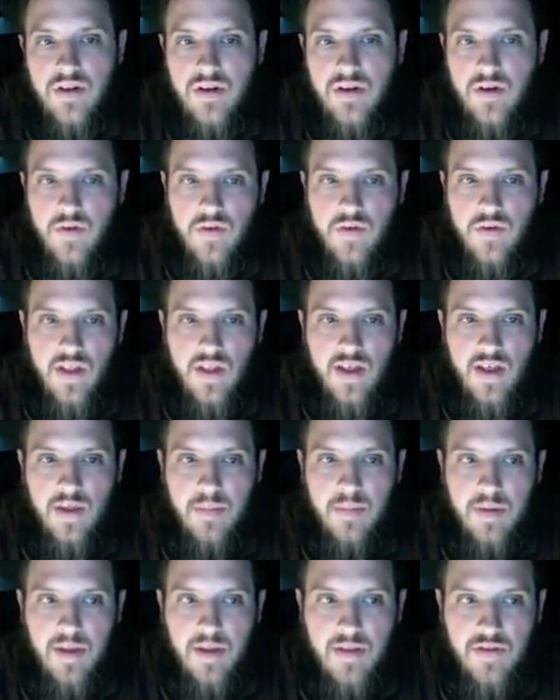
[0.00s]
an overlying
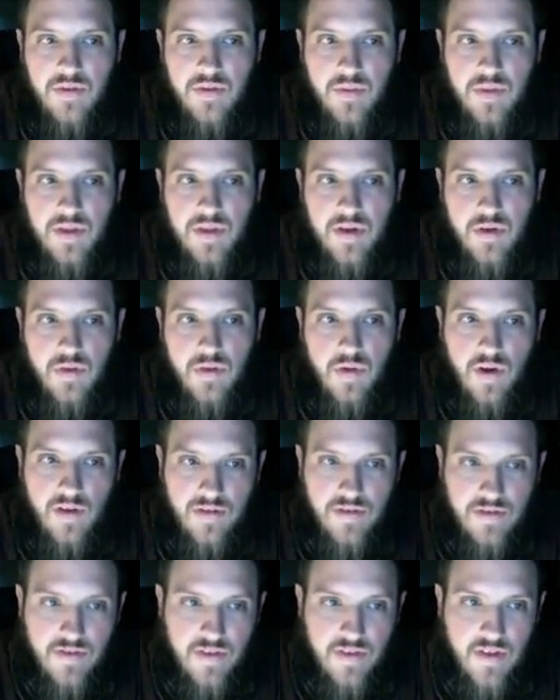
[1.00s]
mantle with a
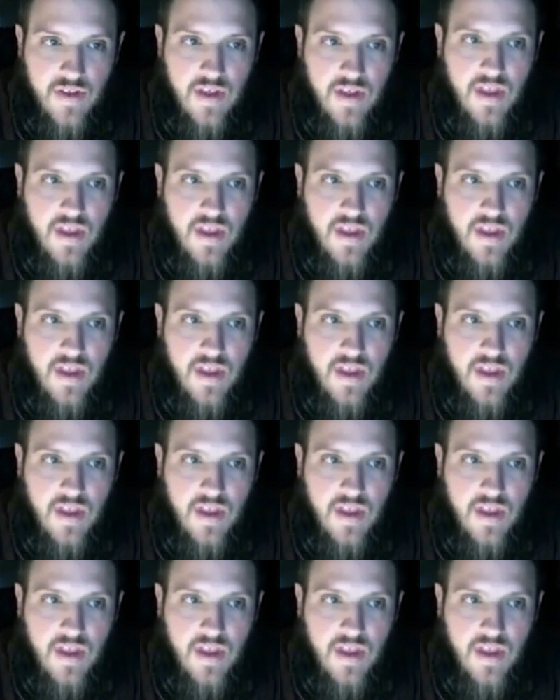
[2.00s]
crust